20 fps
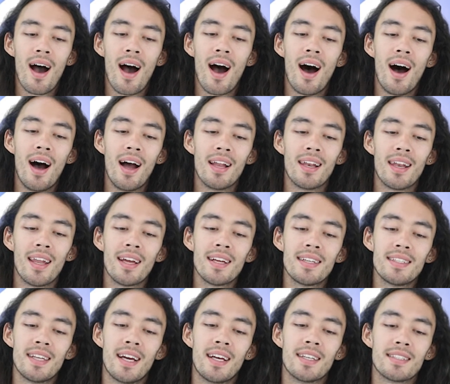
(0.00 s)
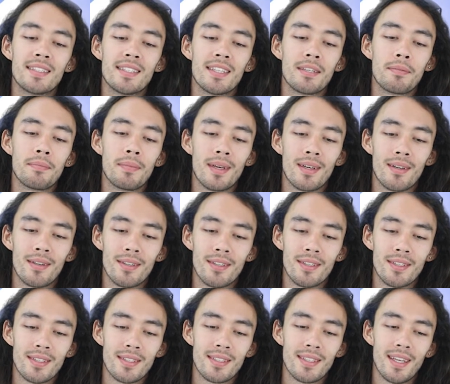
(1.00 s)
I like dancing
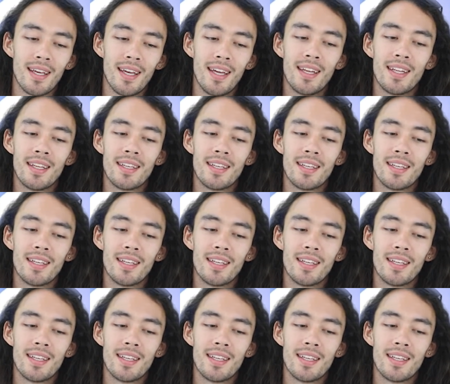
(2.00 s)
because it